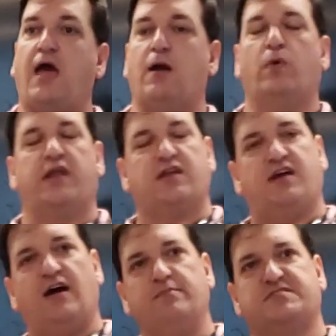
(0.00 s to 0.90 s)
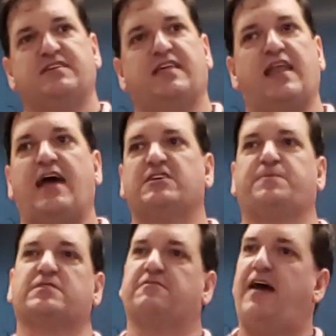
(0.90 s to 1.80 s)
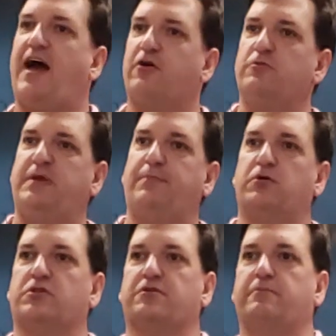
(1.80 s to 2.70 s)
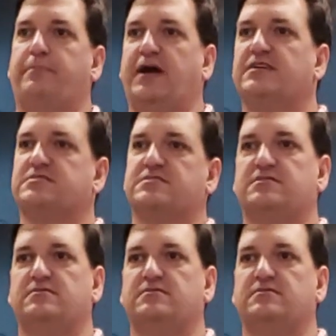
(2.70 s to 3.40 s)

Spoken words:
And when it comes to that aspect of how do people learn best,